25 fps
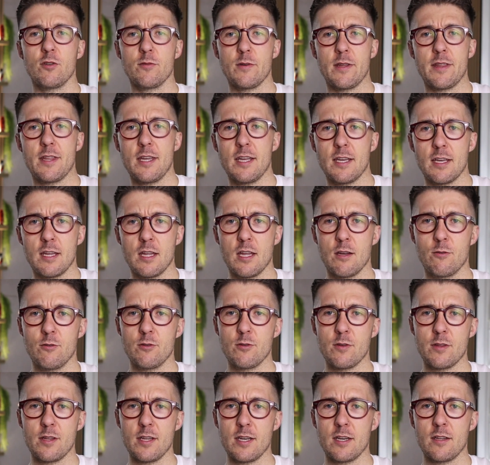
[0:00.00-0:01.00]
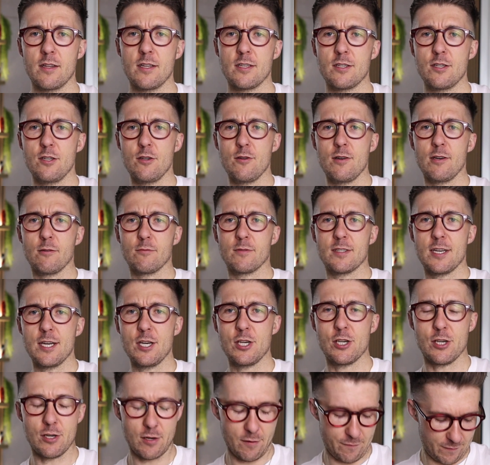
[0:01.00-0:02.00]
what do we think of this new little
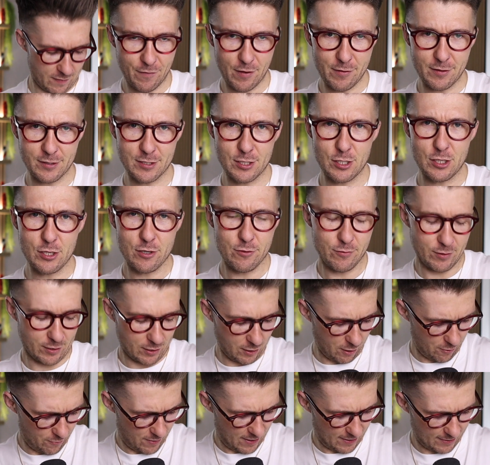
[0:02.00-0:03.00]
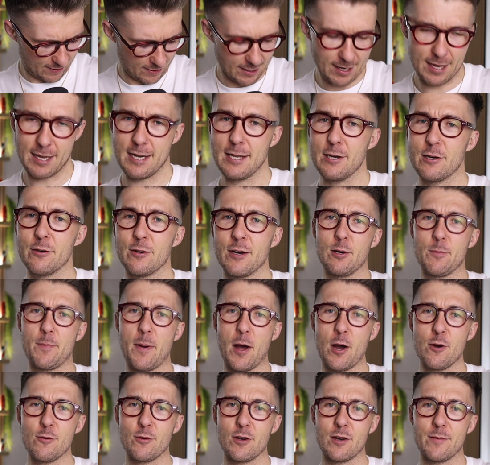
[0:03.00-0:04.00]
t-shirt? I found this in Uniqlo yesterday, little
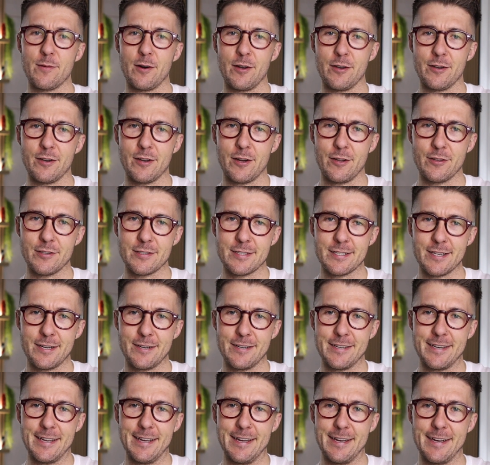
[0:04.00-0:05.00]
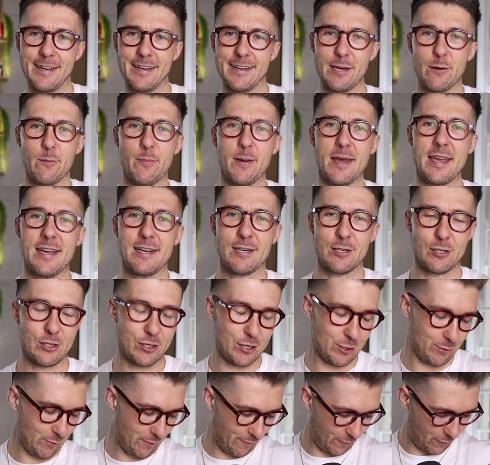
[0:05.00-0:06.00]
Pokemon on the side here, little
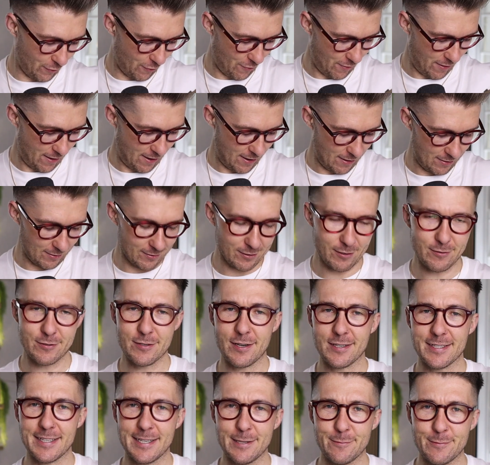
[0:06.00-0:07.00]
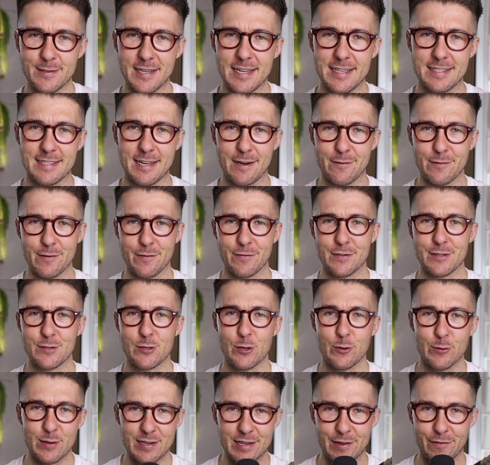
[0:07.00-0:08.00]
Pikachu we've got there. So it's a nice little detail, nothing
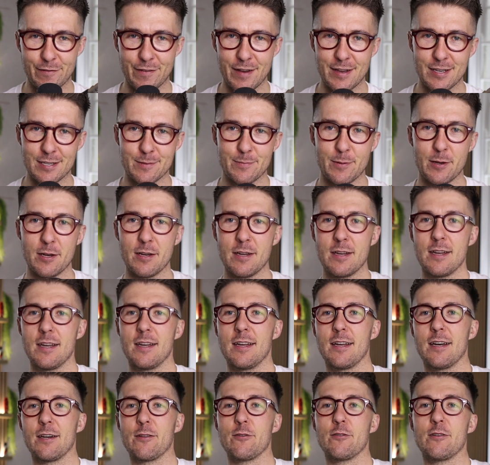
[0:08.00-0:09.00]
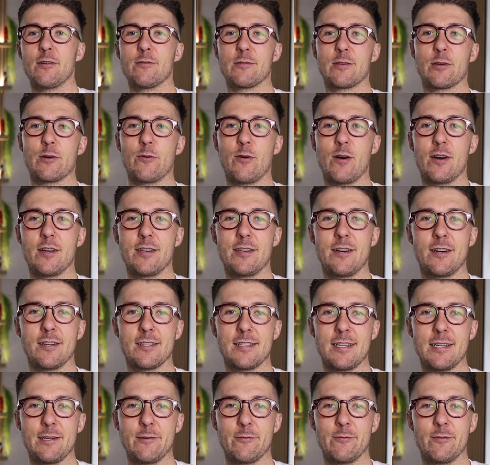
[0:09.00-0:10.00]
too in your face, but I thought that was a quite
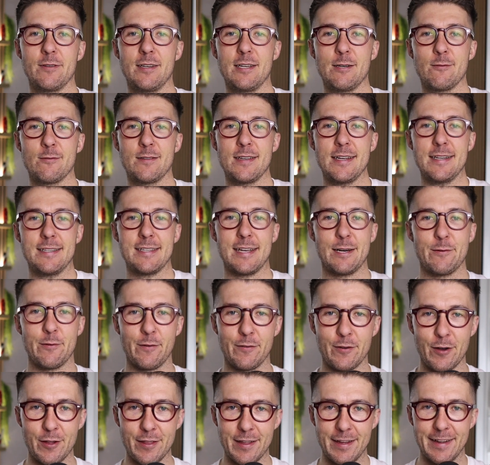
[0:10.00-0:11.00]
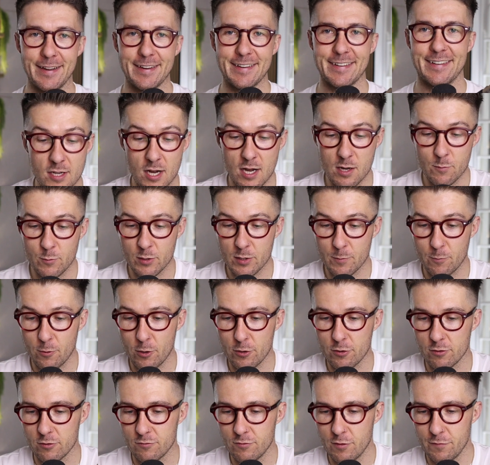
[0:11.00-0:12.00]
nice little detail we've got there. Starting with the
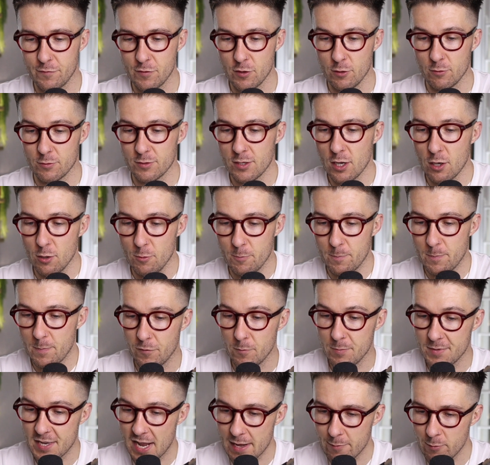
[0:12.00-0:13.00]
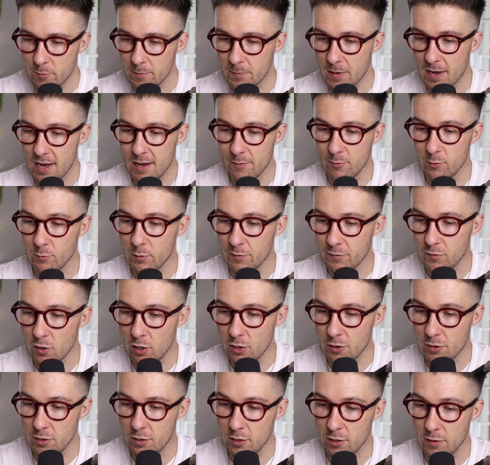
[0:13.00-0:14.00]
product review. So from Damon Barber, we've
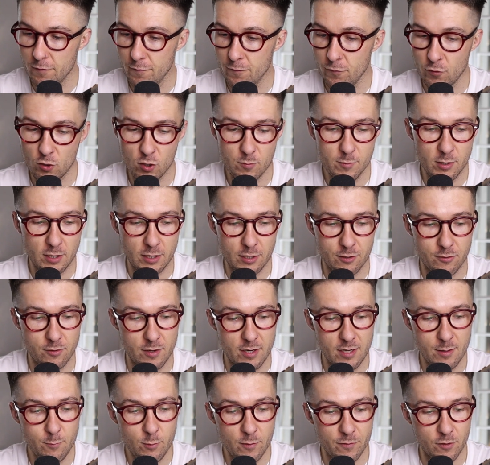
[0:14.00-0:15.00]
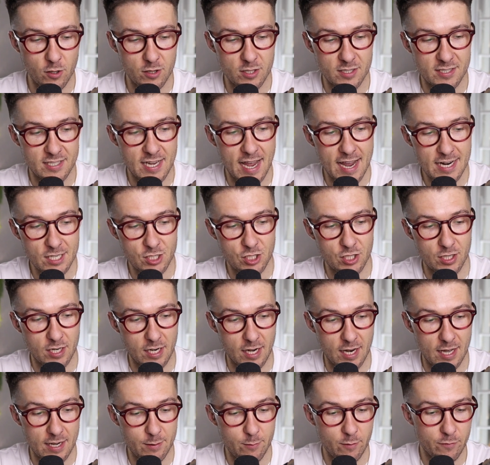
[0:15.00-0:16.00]
got the Forming Cream, we've got the Texture
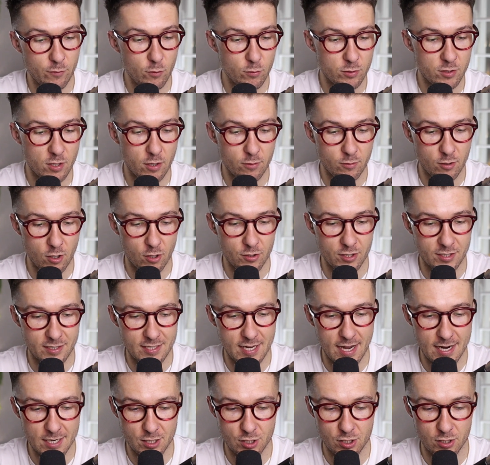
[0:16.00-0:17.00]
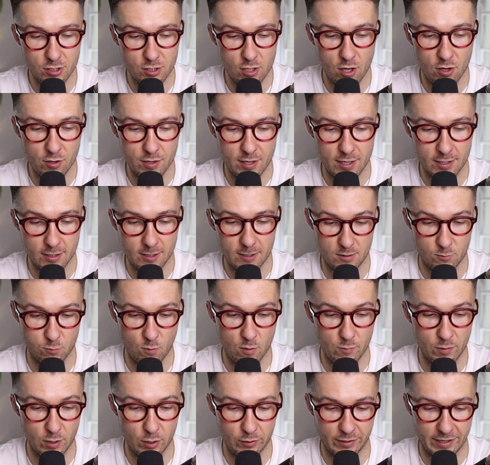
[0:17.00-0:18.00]
Clay, and we've also got the Texture Tonic is
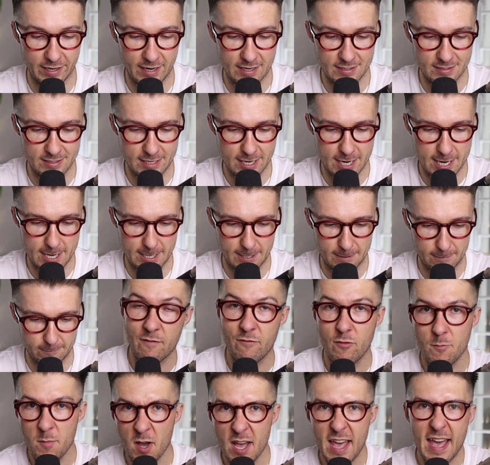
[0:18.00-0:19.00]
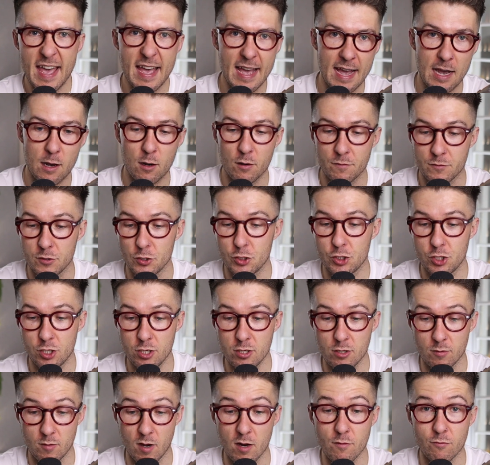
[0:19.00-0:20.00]
what we're looking at today. And for my hair, out of the
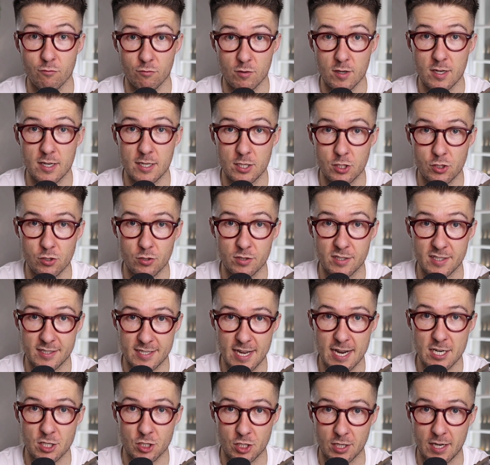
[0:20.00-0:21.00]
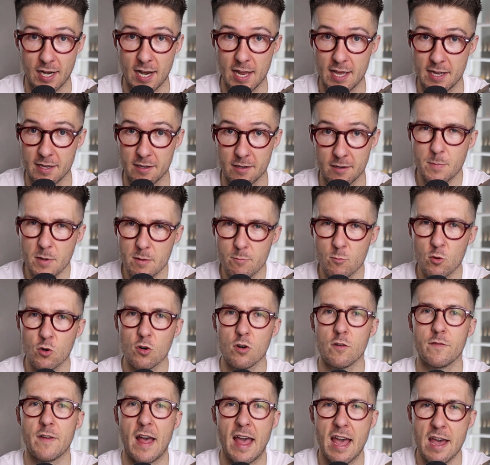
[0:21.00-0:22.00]
two, I've really enjoyed the Texture Clay. It's a bit more
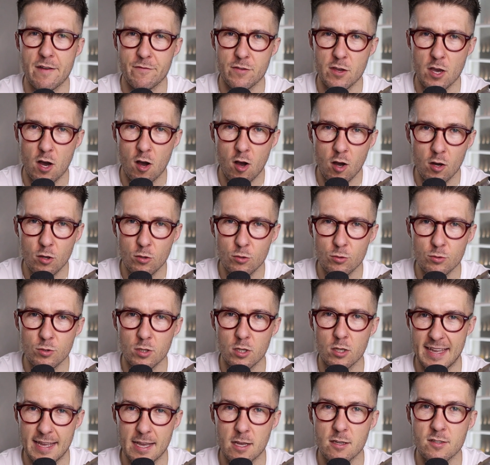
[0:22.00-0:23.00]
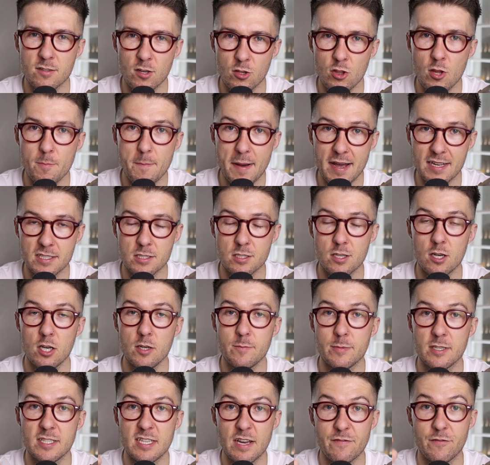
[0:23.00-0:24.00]
of a heavier hold. It is on the matte
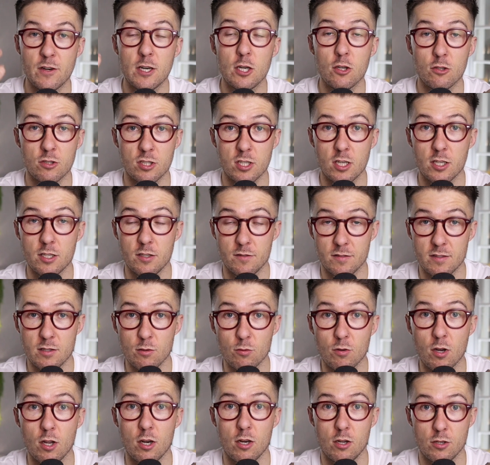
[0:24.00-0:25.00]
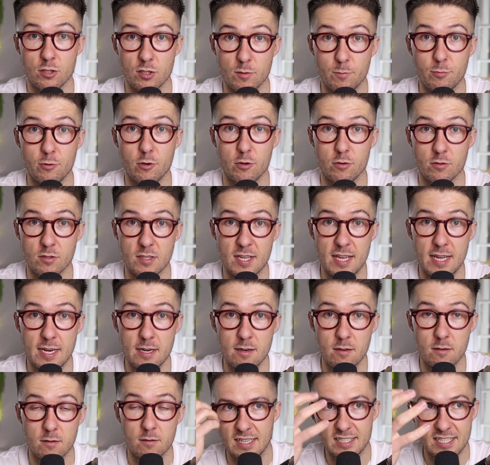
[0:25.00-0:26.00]
side, but definitely looks like you've still got lots of product
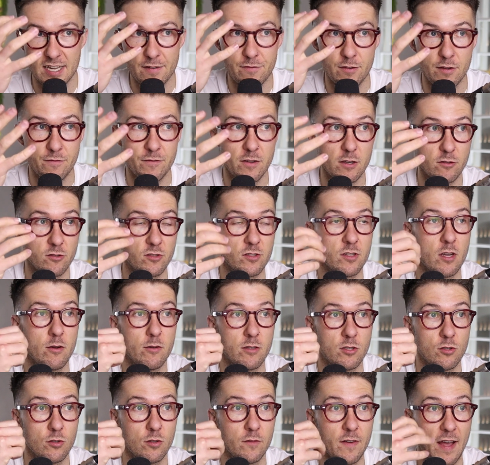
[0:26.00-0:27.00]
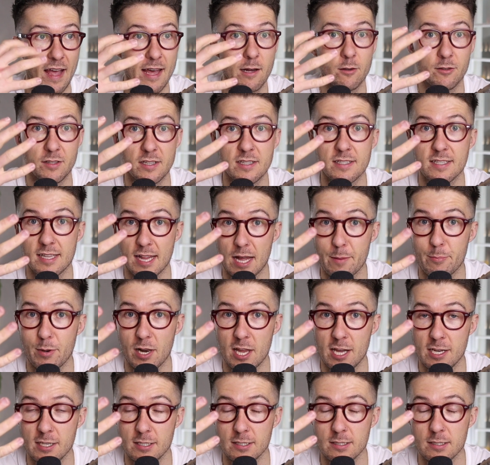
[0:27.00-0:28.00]
in and definitely feels as though it's sort of held into that
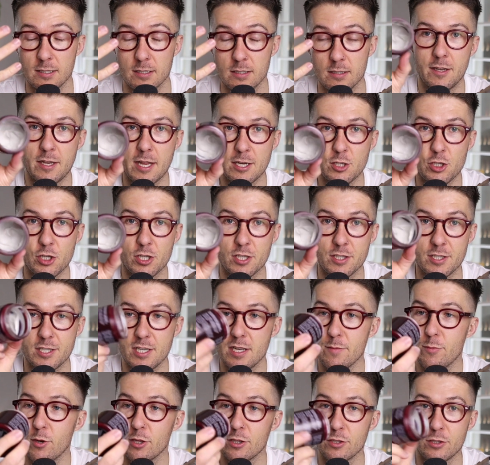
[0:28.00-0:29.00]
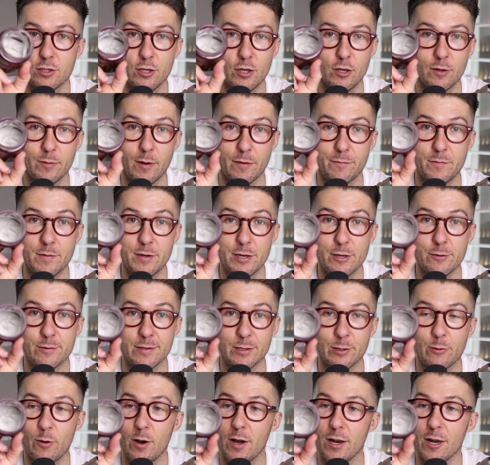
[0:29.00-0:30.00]
place. And as you can see by the tub, I've been
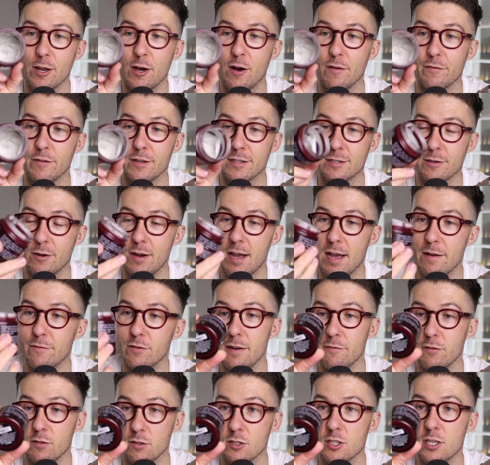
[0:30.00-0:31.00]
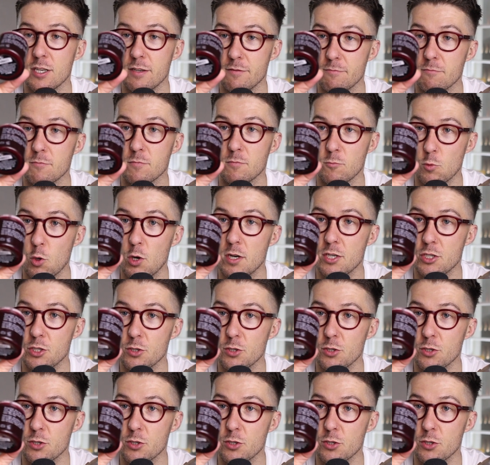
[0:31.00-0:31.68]
using quite a lot of this, so I have actually quite